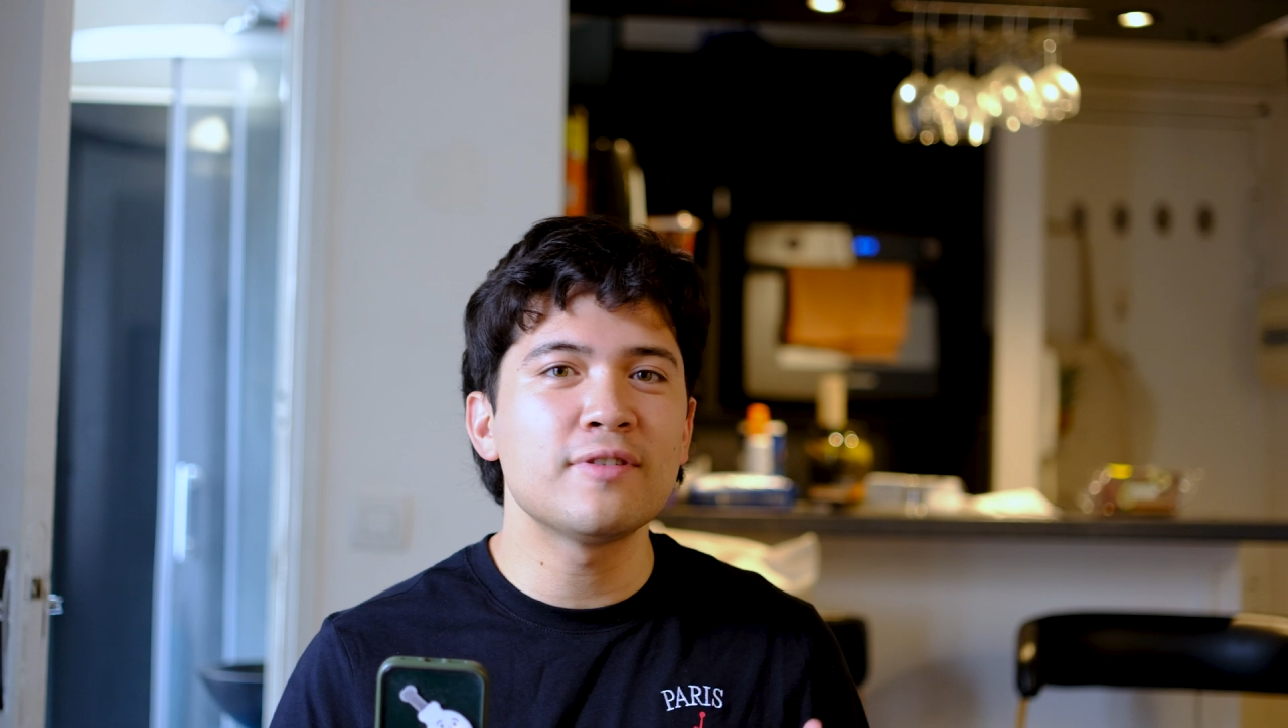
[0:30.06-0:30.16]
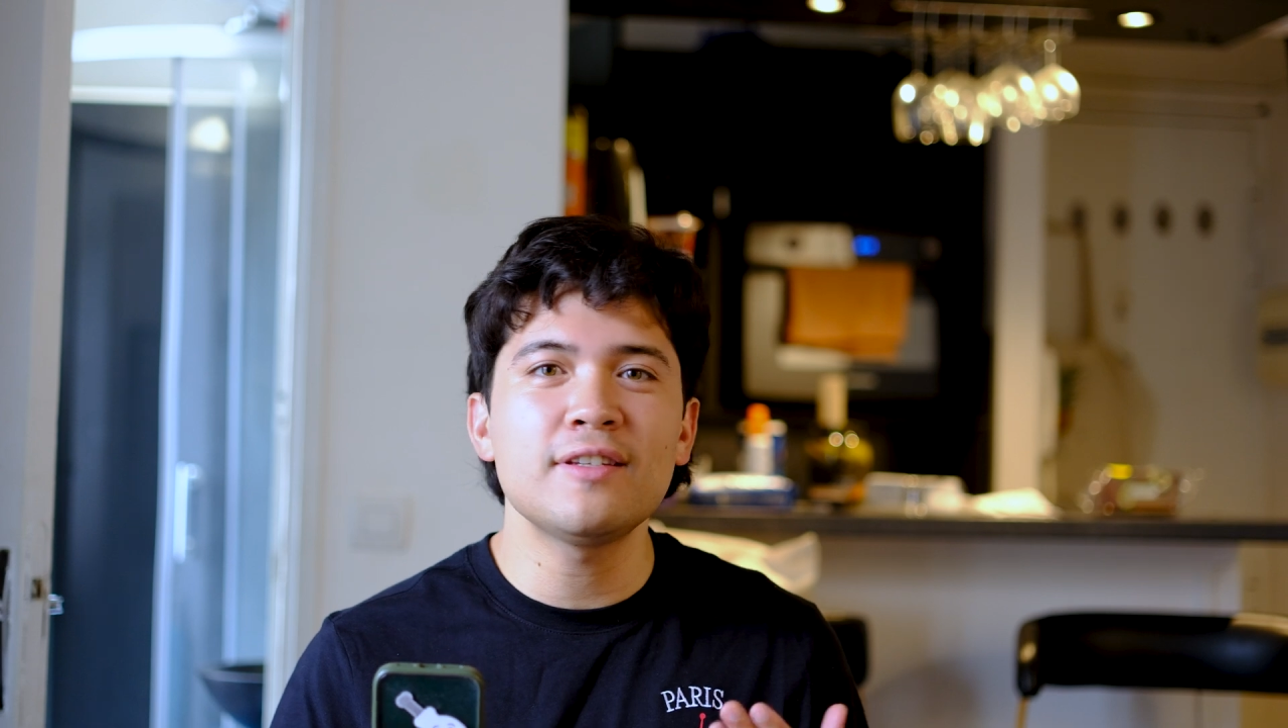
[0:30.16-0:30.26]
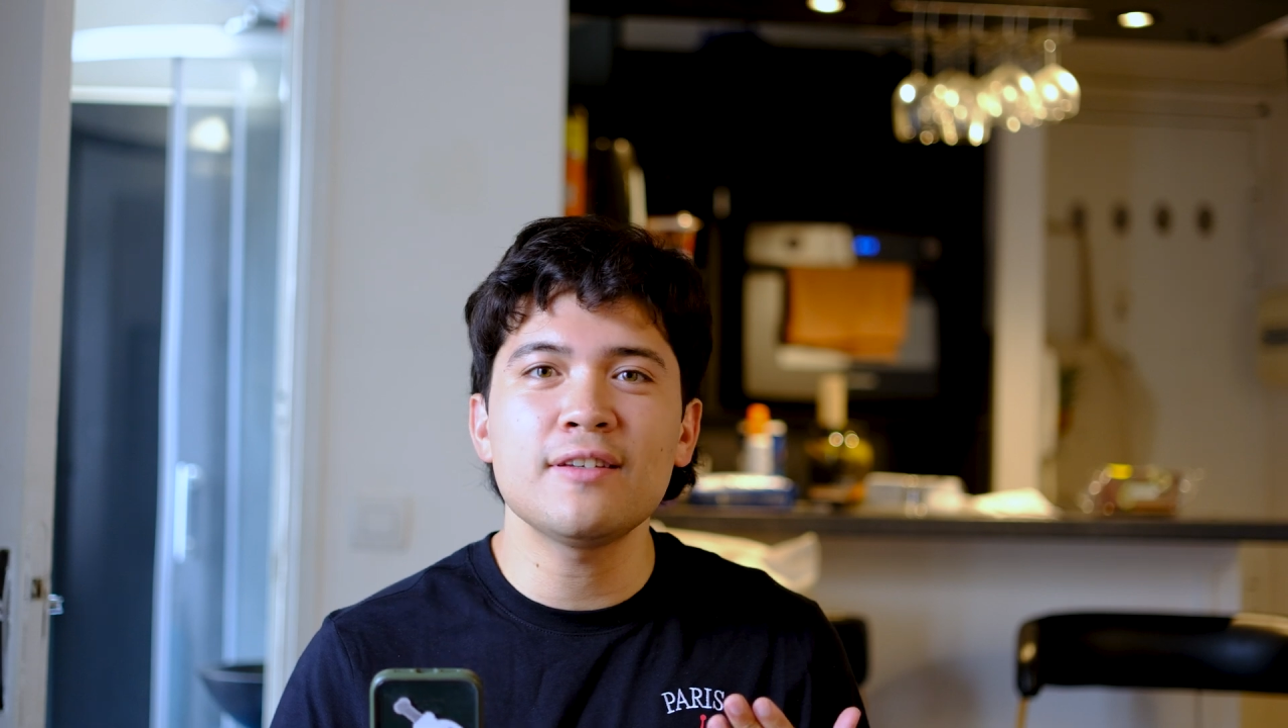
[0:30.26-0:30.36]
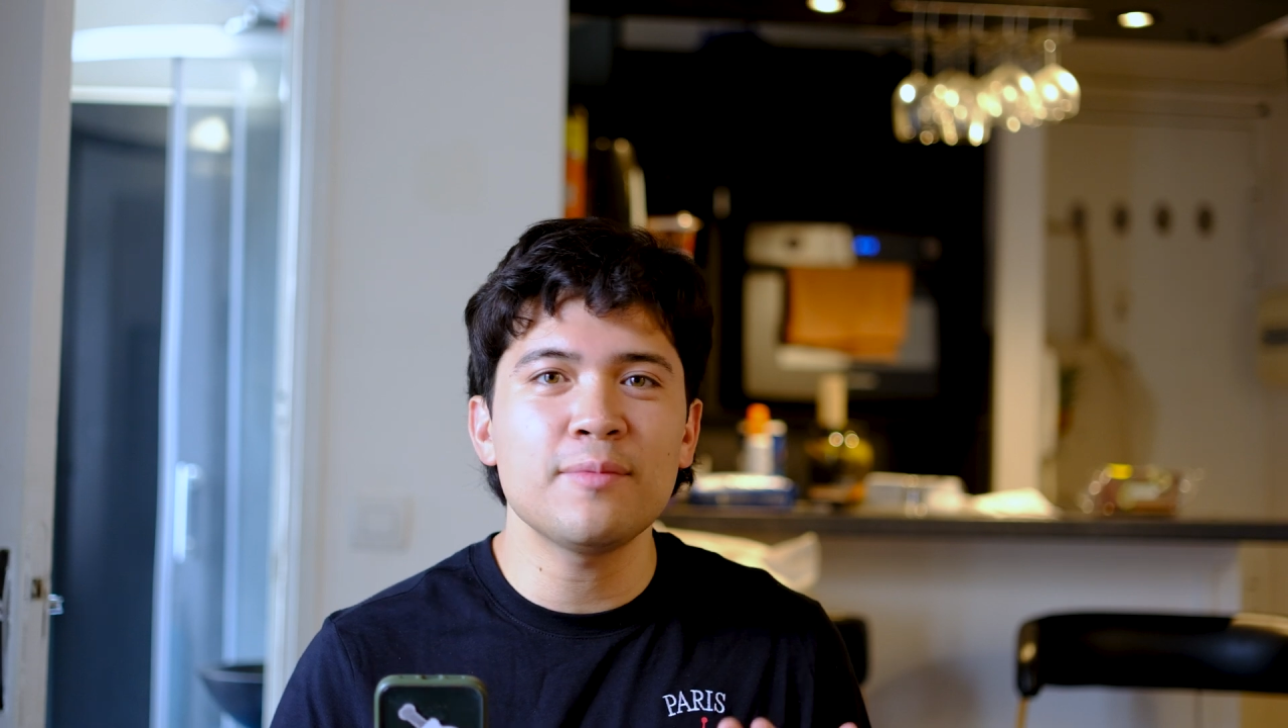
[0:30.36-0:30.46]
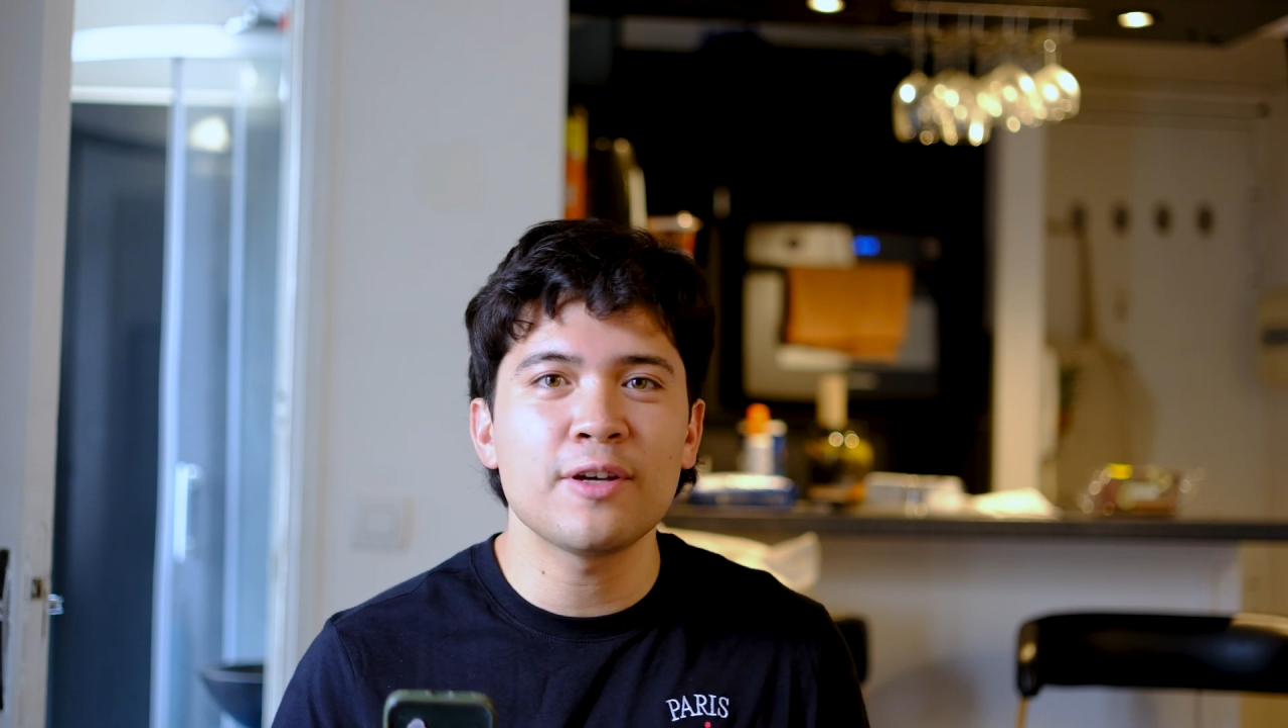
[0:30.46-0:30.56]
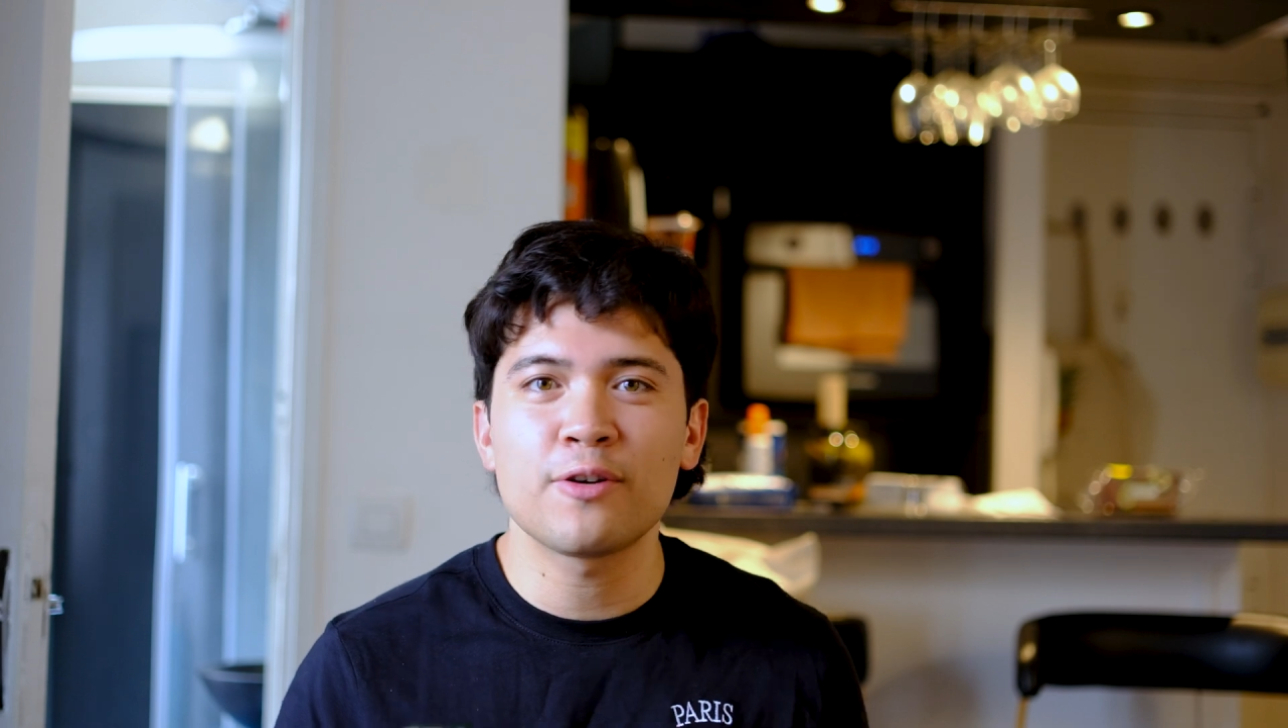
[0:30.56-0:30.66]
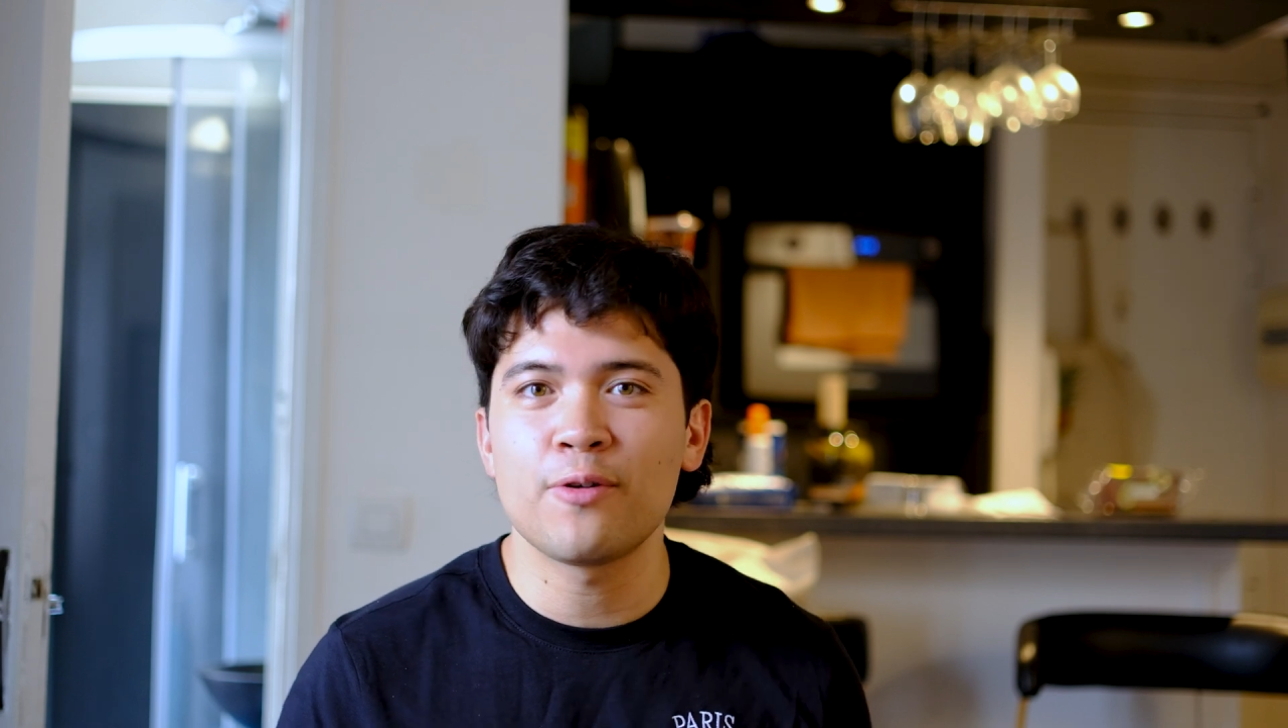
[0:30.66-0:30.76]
is gonna be